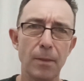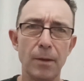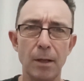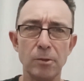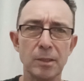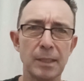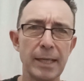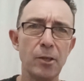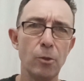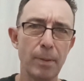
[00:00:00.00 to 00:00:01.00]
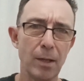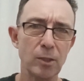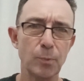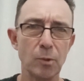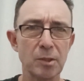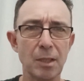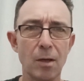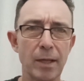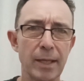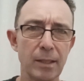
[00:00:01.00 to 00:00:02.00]
you know, just to get a new passport and
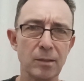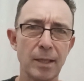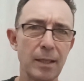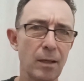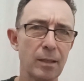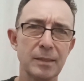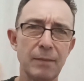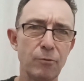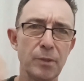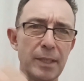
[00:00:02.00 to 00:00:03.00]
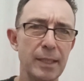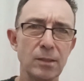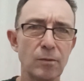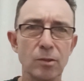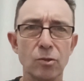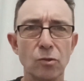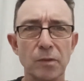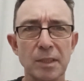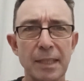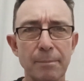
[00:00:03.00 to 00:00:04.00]
start again, because I had like several years of just
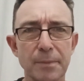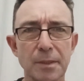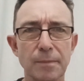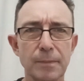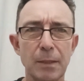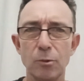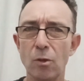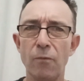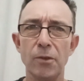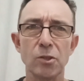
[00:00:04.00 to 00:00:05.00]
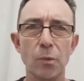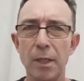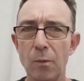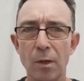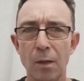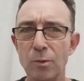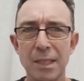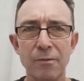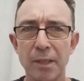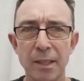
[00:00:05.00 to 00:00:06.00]
tourist stamps and it was obvious to anyone I was
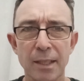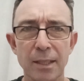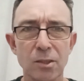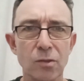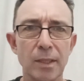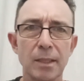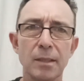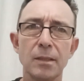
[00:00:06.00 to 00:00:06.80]
living in the country.